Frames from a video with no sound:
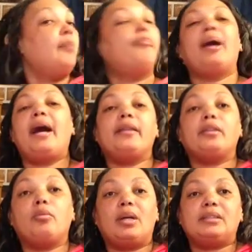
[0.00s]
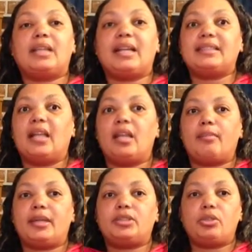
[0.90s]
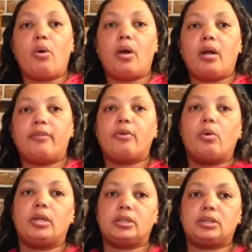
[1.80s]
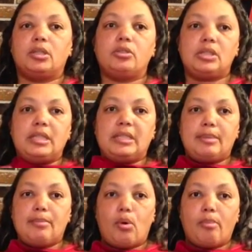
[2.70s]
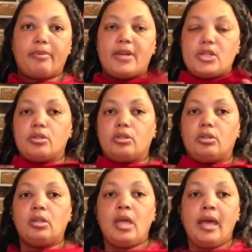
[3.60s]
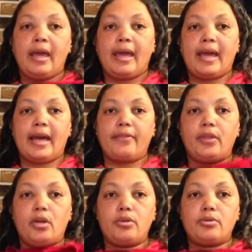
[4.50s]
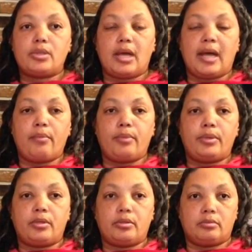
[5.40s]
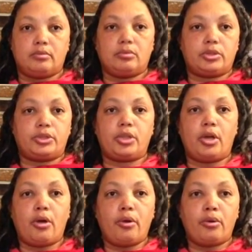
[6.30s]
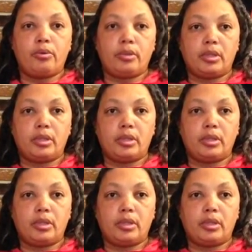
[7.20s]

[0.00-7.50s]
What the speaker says: But the ones that I sell in my store, of course, those need to be more professional, and those I will sew.